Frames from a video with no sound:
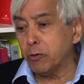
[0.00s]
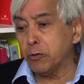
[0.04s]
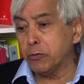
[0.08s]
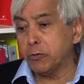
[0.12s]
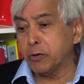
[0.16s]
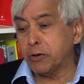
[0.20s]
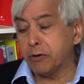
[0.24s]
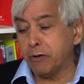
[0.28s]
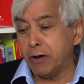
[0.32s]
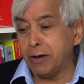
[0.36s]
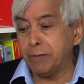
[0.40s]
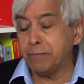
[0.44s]
one
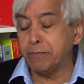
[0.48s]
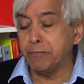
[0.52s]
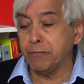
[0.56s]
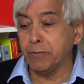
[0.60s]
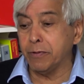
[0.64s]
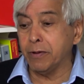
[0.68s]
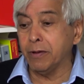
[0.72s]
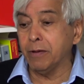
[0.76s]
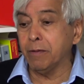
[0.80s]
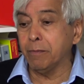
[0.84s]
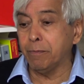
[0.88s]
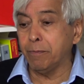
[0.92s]
of the great
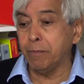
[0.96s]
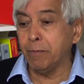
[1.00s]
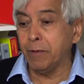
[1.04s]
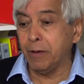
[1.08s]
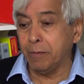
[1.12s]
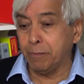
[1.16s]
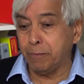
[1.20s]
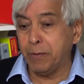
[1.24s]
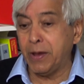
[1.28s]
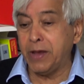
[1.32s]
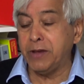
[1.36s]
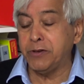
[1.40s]

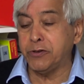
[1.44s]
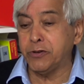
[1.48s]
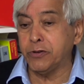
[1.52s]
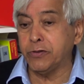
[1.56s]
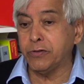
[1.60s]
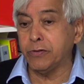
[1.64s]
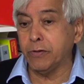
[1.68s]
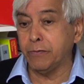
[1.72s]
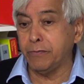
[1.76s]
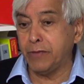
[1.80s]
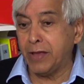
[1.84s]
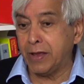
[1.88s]

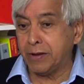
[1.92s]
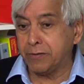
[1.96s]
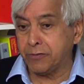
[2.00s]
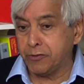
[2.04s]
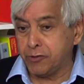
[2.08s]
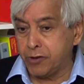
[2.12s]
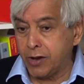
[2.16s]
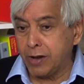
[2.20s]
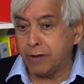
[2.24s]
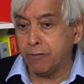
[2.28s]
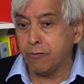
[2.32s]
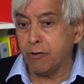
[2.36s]
painters of
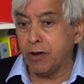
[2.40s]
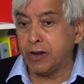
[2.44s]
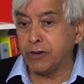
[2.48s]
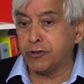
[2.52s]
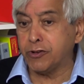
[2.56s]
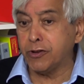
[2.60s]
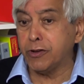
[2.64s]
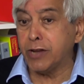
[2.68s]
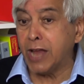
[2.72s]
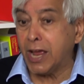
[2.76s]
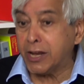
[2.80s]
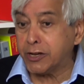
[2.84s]
that
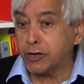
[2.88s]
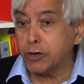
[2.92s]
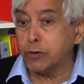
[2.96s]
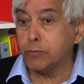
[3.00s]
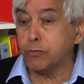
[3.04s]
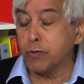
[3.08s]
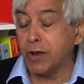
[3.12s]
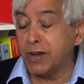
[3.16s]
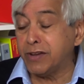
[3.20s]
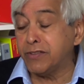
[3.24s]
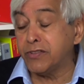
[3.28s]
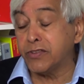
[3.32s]
generation,
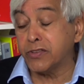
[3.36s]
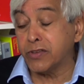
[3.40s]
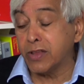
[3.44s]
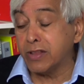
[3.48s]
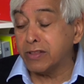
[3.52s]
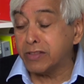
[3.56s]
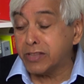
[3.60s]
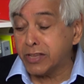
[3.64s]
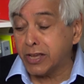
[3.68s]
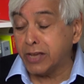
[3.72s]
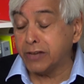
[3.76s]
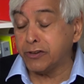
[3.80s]
1920s
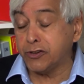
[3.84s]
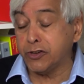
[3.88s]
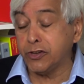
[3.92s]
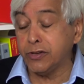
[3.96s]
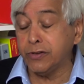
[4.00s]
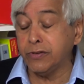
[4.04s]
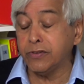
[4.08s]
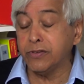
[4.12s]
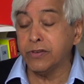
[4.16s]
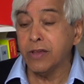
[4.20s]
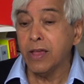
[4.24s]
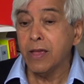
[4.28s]
and
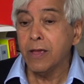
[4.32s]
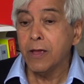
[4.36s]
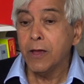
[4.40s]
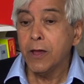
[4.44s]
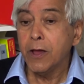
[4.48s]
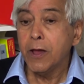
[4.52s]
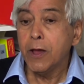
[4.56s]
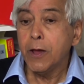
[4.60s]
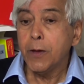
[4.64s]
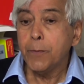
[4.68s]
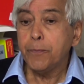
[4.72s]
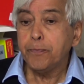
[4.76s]
30s,
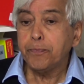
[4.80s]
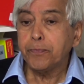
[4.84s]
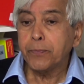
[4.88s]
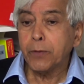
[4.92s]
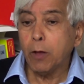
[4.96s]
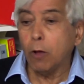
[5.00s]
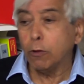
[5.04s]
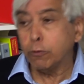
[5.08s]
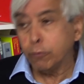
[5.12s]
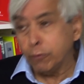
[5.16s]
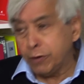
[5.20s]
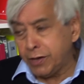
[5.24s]

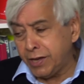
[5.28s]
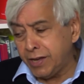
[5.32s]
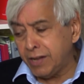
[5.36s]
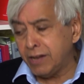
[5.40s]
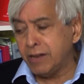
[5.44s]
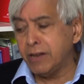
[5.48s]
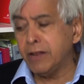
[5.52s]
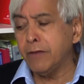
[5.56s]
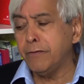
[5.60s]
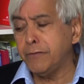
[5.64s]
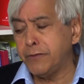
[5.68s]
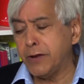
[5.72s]
although he
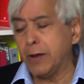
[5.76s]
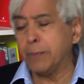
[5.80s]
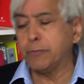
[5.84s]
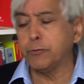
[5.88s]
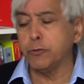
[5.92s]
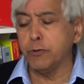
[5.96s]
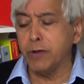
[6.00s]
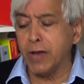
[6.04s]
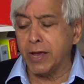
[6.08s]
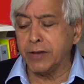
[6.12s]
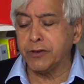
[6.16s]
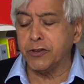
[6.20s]
lived
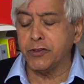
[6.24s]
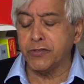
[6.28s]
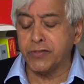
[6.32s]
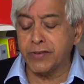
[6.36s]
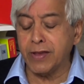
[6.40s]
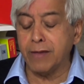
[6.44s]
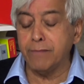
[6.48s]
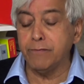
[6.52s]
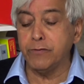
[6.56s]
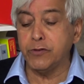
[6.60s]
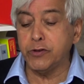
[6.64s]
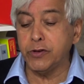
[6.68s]
up to
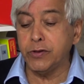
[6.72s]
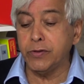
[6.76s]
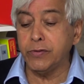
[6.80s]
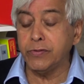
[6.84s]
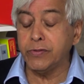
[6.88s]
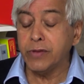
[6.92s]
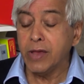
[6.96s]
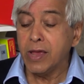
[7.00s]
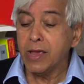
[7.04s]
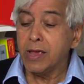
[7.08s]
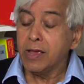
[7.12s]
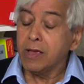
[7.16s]

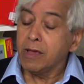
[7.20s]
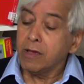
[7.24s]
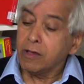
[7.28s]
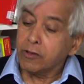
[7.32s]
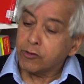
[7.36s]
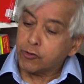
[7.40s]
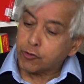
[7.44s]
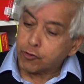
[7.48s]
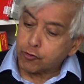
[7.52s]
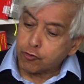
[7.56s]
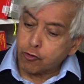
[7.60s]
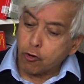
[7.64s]
1970s,
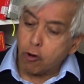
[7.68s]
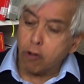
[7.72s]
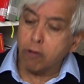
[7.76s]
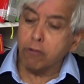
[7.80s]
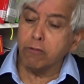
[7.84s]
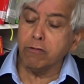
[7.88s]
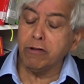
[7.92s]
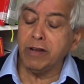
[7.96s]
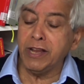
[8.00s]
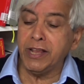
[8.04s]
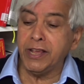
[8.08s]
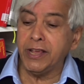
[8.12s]

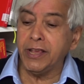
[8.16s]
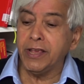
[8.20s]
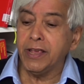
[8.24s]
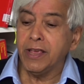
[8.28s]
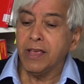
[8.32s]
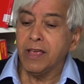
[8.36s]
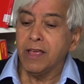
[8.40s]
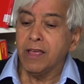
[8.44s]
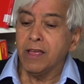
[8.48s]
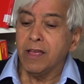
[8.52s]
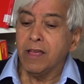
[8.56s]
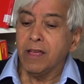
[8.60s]
strongly
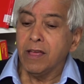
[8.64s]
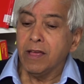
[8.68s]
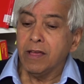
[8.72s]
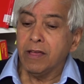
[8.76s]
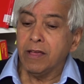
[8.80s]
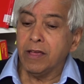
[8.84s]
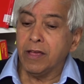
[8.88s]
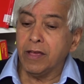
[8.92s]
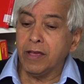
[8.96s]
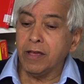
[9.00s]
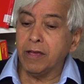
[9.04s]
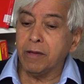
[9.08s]

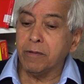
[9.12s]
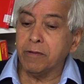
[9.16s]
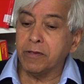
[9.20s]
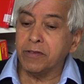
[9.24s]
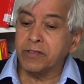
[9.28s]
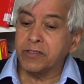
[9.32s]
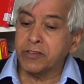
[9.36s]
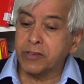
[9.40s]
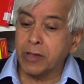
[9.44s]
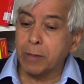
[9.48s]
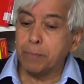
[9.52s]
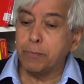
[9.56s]

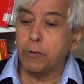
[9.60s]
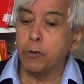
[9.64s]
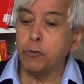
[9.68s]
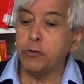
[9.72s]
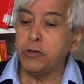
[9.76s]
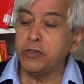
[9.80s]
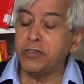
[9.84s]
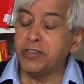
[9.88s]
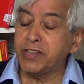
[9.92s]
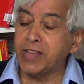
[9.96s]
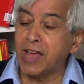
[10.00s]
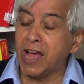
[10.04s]

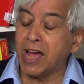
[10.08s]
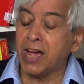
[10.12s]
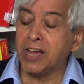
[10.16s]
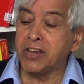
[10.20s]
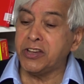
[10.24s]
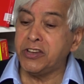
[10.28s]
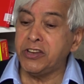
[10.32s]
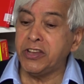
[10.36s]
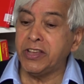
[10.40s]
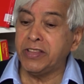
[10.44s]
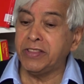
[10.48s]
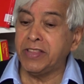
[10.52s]
supported the
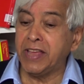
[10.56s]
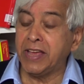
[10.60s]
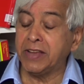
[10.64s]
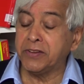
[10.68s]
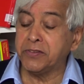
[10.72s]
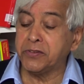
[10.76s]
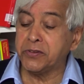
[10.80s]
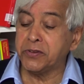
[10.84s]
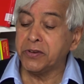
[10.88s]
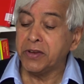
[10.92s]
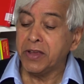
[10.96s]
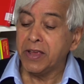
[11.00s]
idea
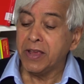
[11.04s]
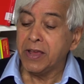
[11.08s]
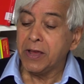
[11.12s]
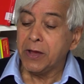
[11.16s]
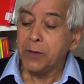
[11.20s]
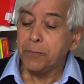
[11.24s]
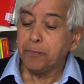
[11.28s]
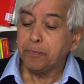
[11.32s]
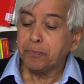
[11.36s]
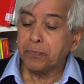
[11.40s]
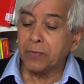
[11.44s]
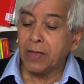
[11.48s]
that
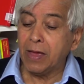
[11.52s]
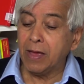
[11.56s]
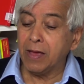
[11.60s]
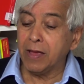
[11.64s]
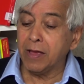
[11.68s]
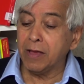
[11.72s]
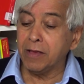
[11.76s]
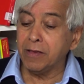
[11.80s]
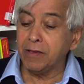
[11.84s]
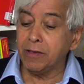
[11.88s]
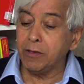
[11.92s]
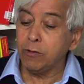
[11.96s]

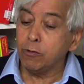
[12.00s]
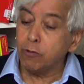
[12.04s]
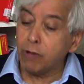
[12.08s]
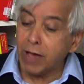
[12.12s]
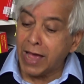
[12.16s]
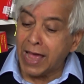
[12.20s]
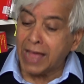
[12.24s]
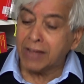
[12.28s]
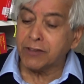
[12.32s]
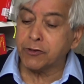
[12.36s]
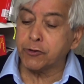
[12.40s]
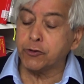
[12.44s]
you
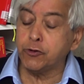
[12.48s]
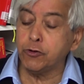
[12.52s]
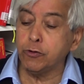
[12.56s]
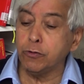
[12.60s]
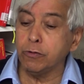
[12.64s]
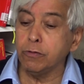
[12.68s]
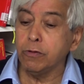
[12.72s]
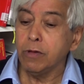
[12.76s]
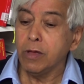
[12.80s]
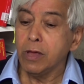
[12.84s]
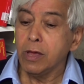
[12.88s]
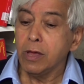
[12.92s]
had
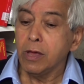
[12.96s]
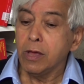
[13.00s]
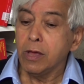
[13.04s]
to